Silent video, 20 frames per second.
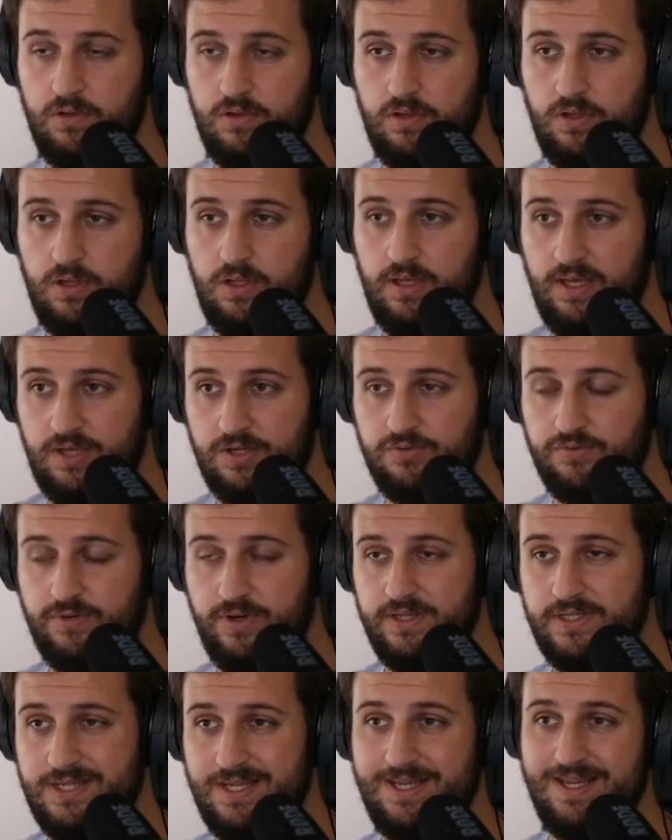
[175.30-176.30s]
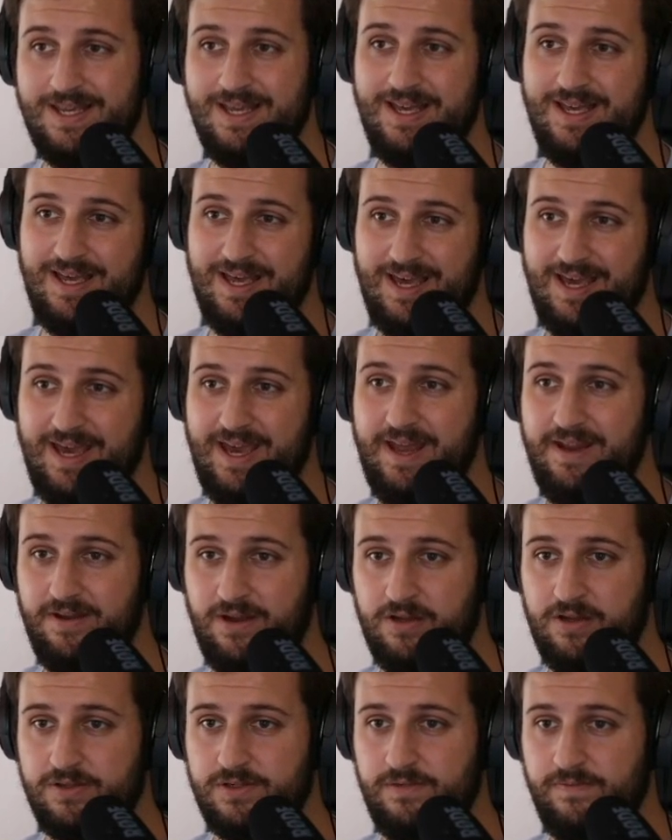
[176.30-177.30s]
hits rating, and
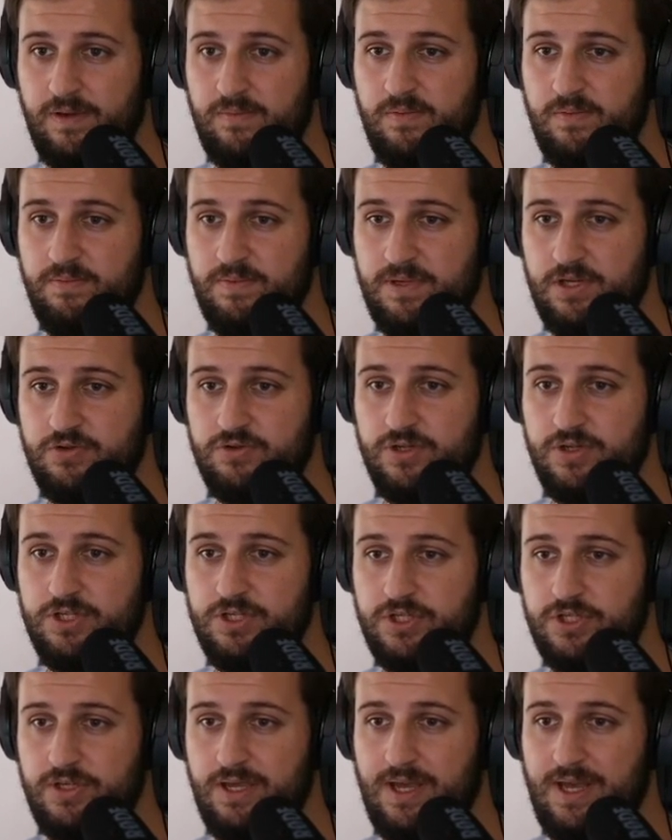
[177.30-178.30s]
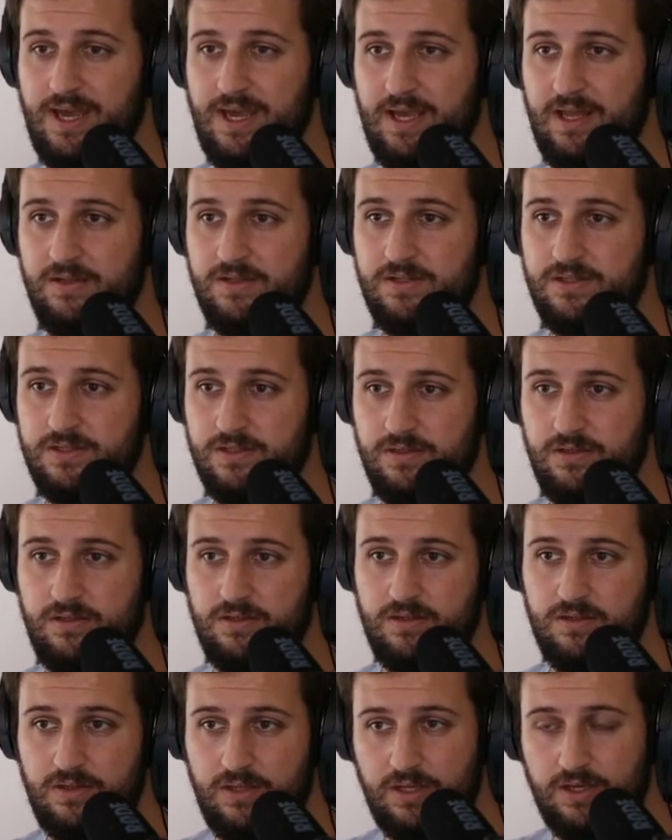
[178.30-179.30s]
Arts of Armor Penetration. And
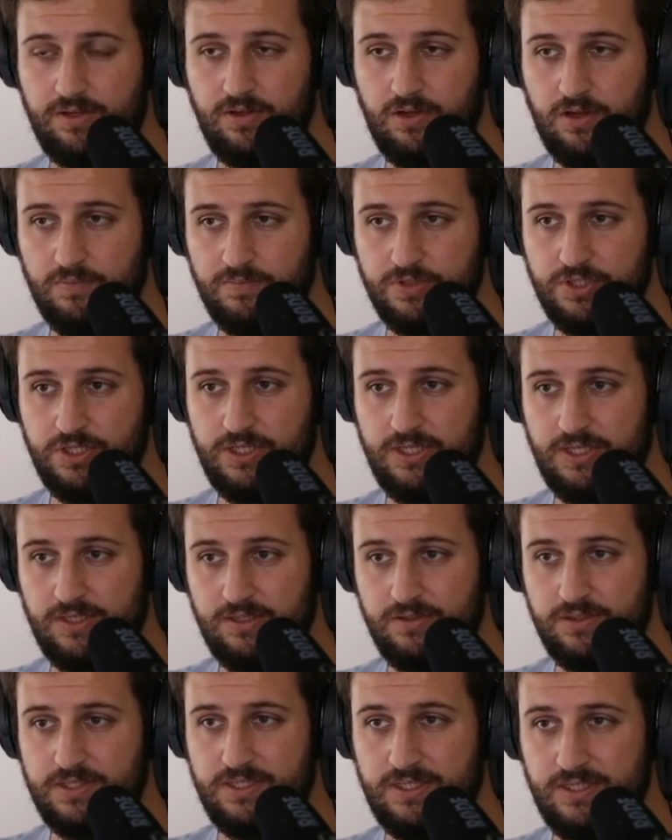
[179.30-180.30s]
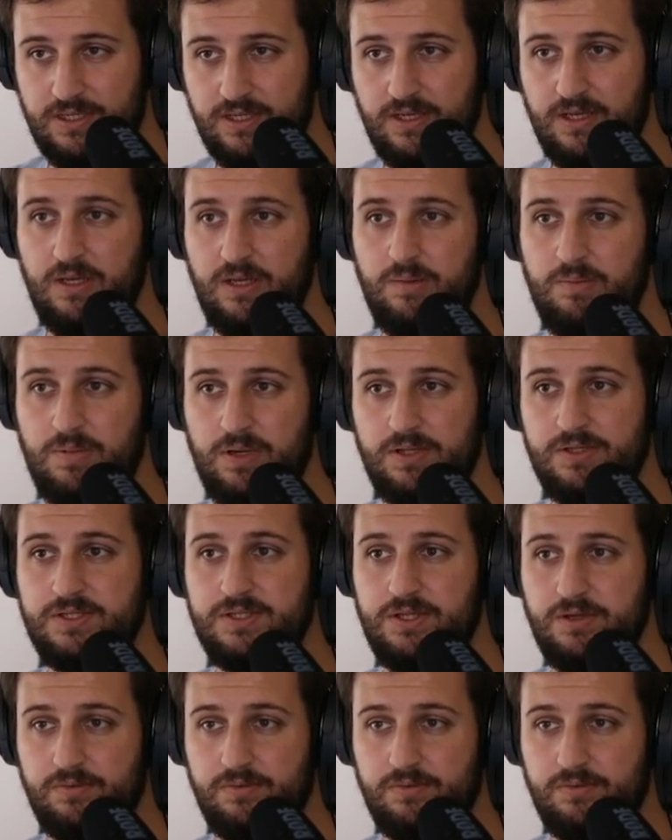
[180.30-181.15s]
the other option here, you see Blood-Soaked